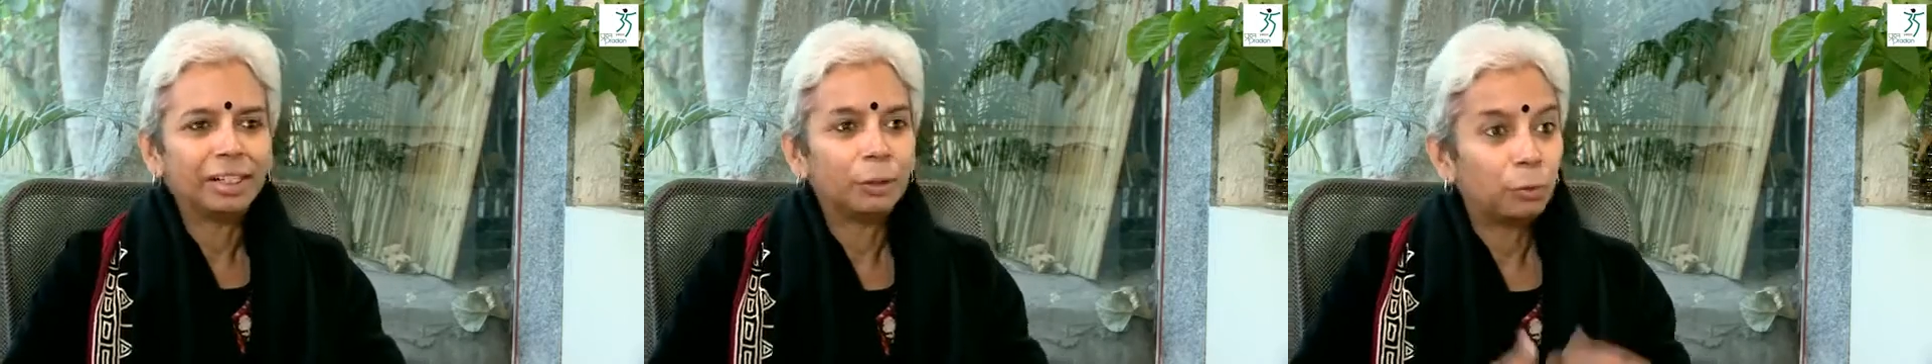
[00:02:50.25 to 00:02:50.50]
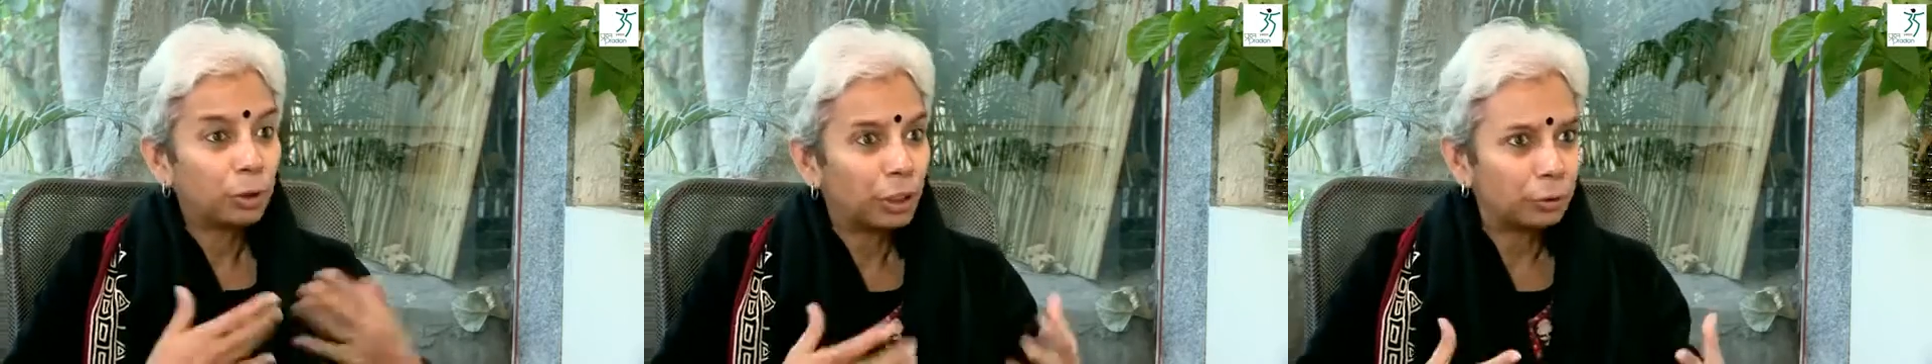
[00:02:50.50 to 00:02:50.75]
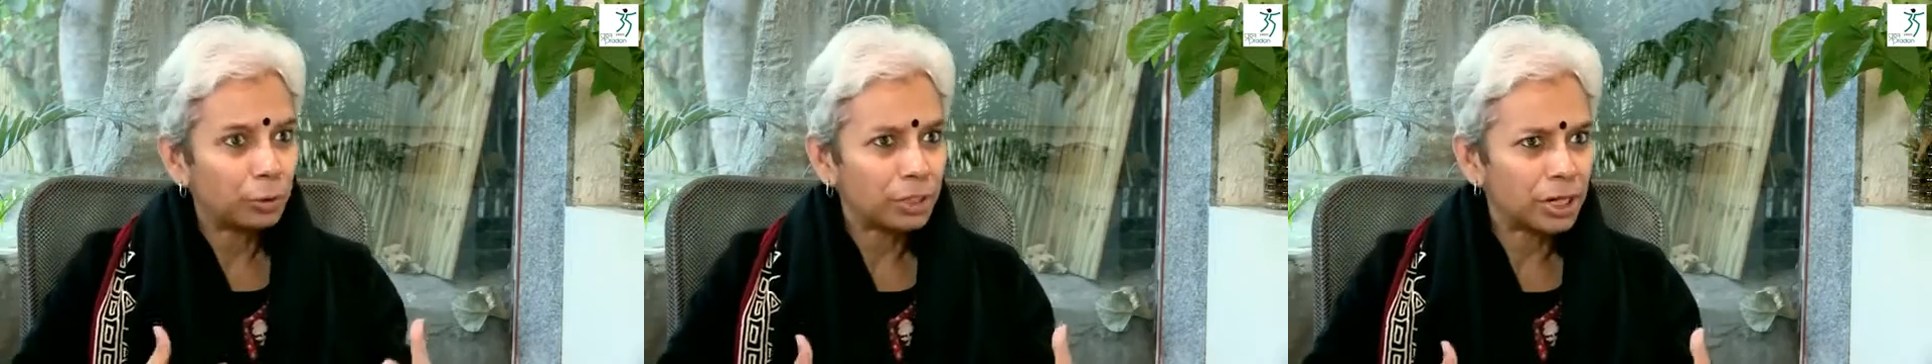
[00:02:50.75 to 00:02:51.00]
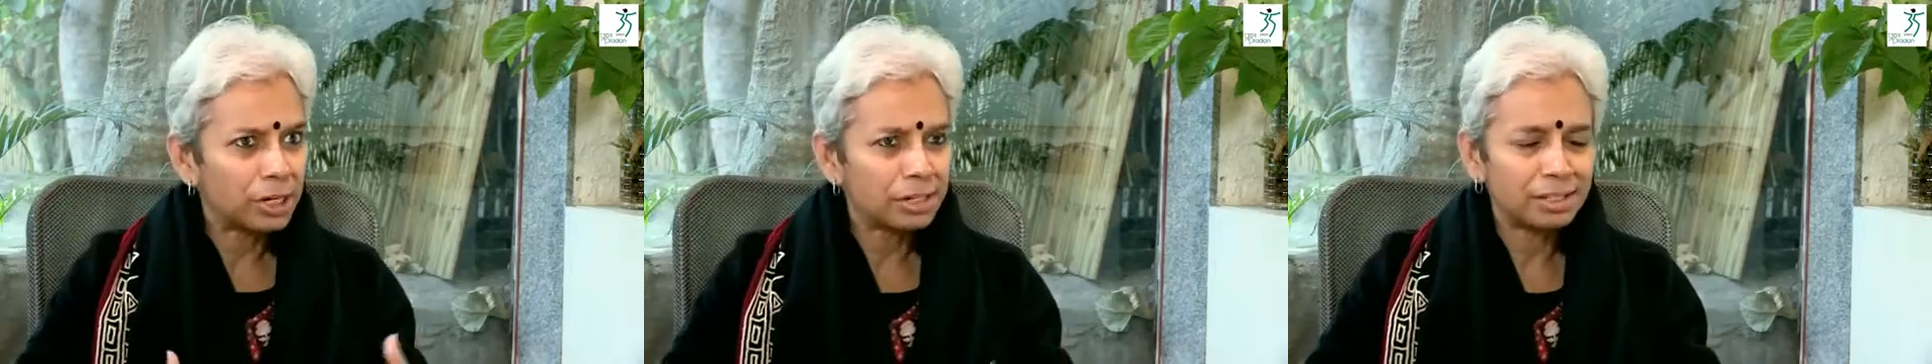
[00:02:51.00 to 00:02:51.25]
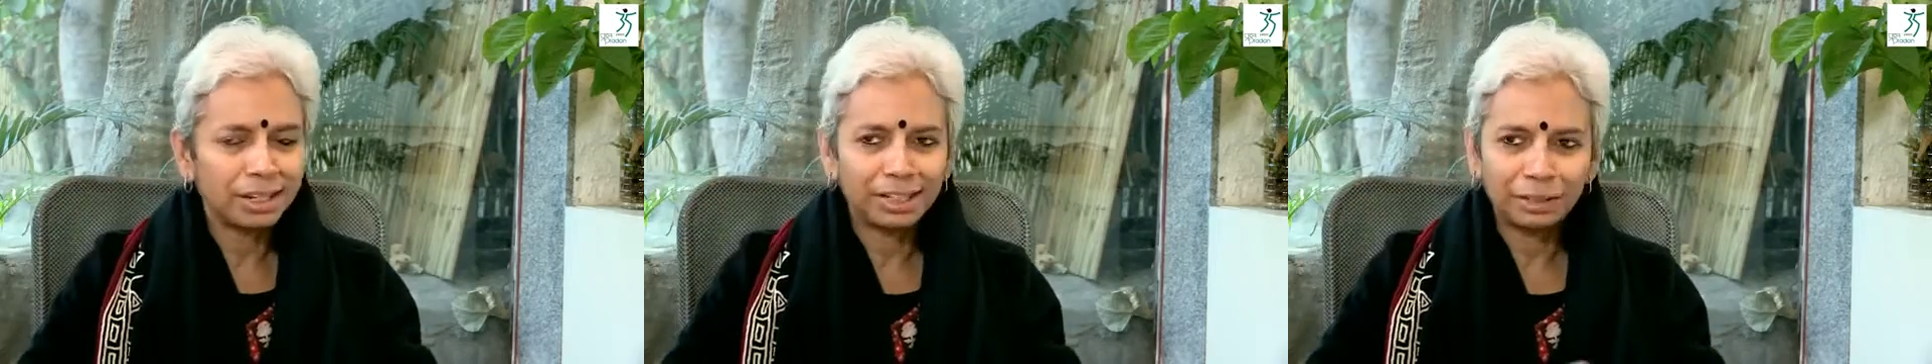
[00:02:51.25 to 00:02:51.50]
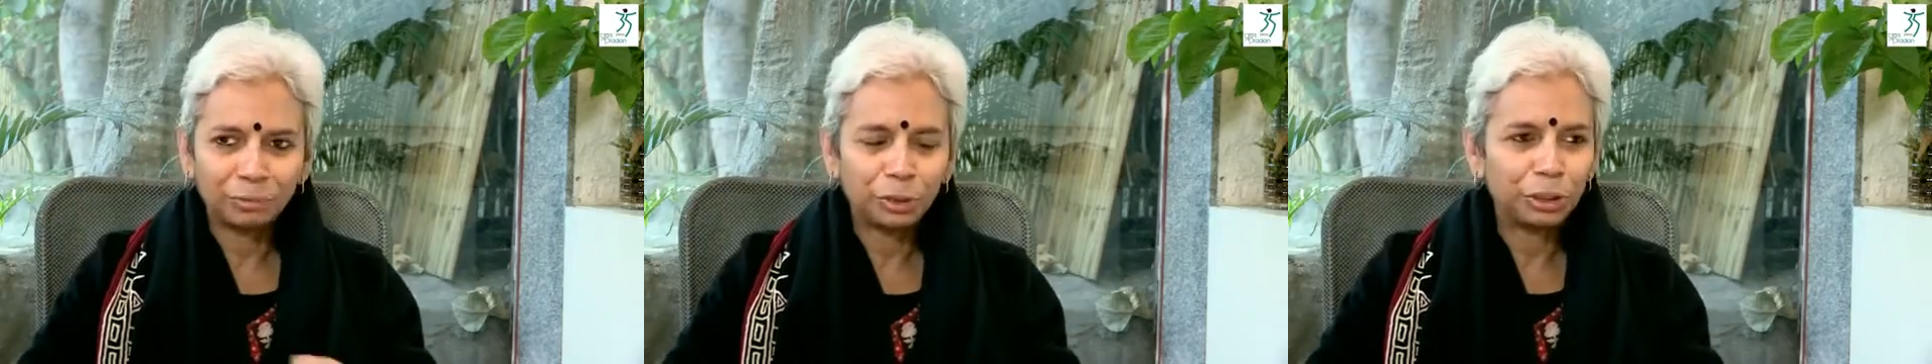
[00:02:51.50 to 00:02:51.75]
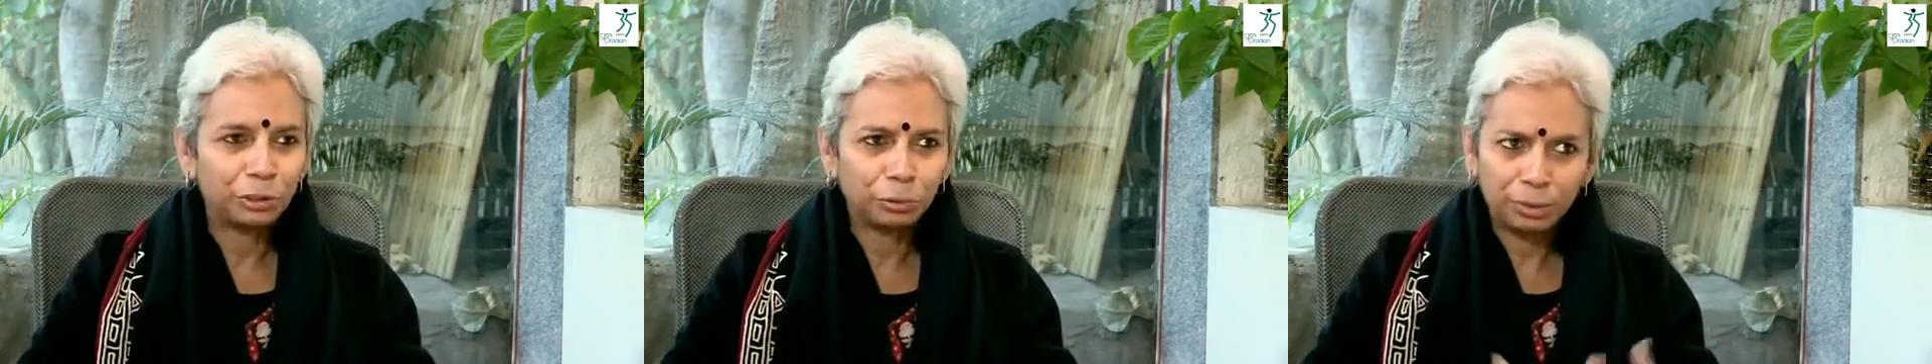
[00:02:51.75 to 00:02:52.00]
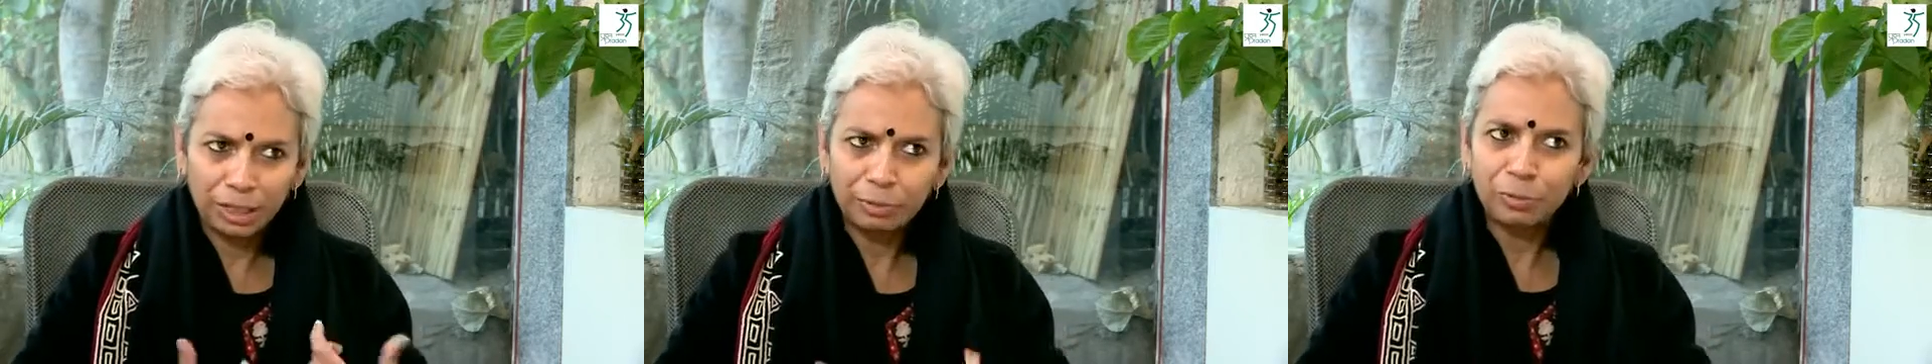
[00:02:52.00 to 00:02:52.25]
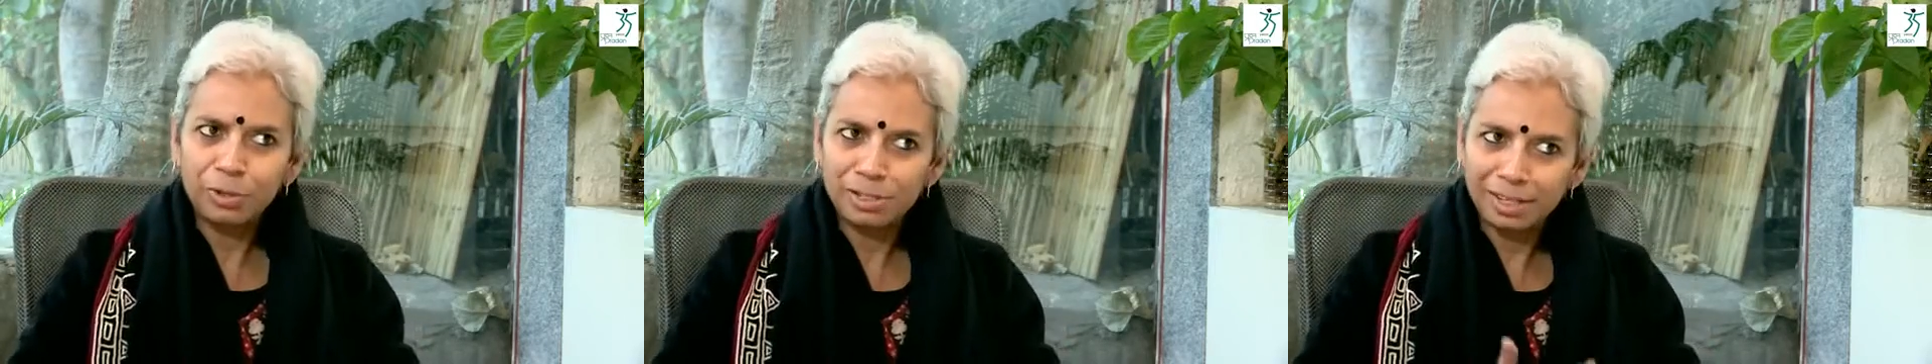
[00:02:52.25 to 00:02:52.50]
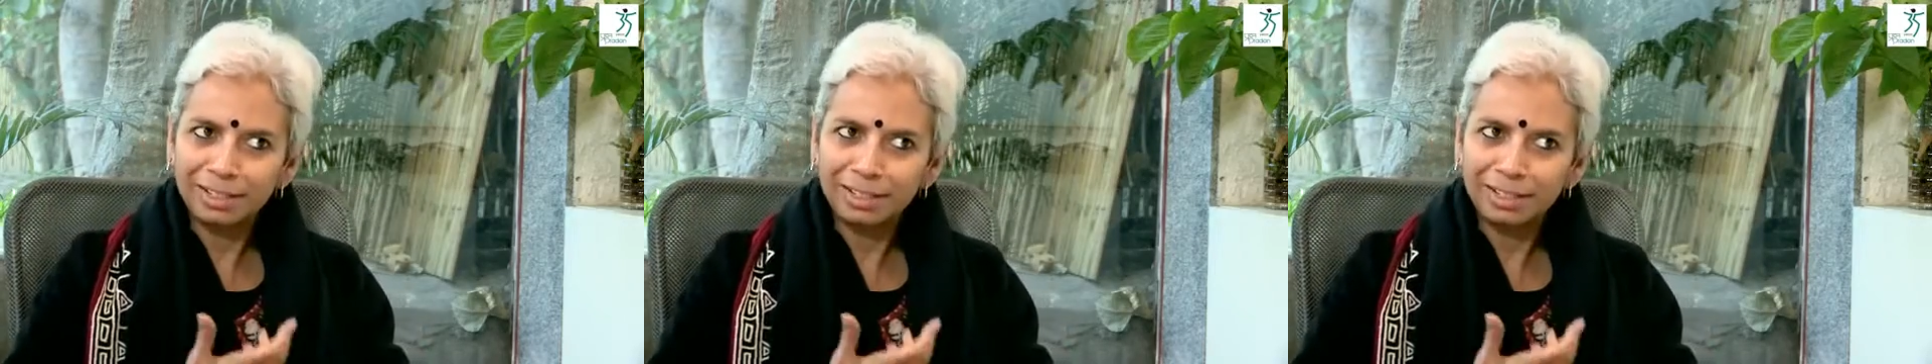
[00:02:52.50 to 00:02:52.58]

and wanting to change that and wanting to do that was,